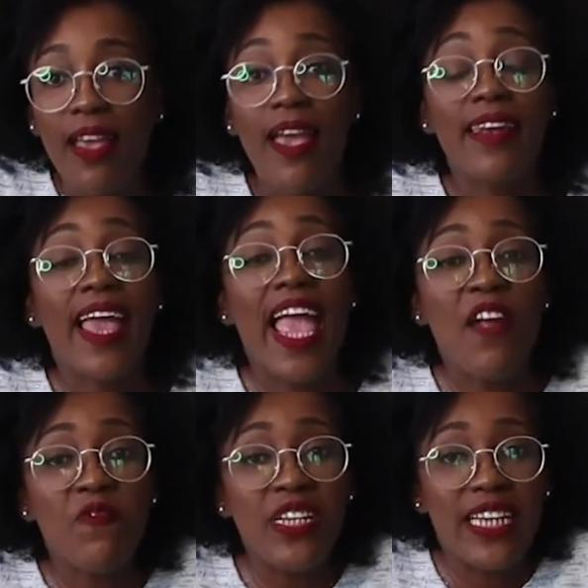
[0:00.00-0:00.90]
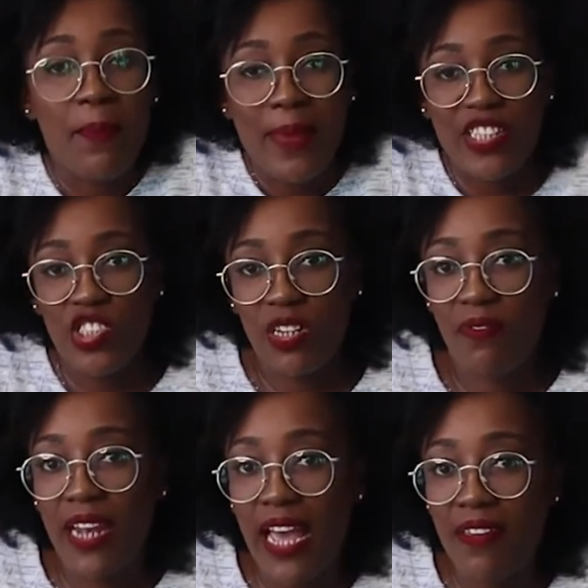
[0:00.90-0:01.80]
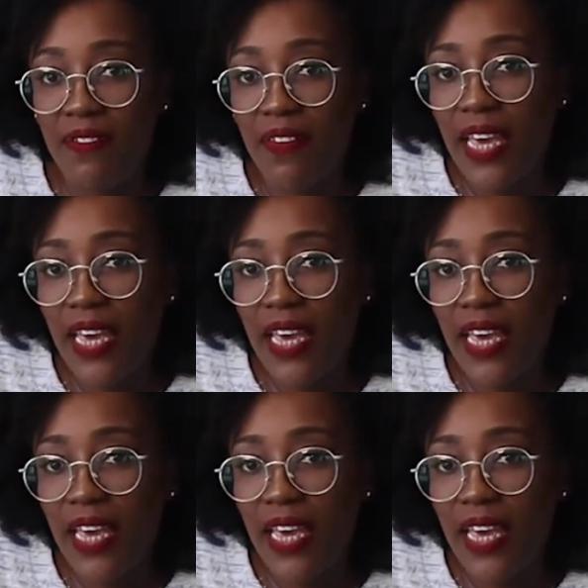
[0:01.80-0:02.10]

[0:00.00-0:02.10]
in every dimension of life.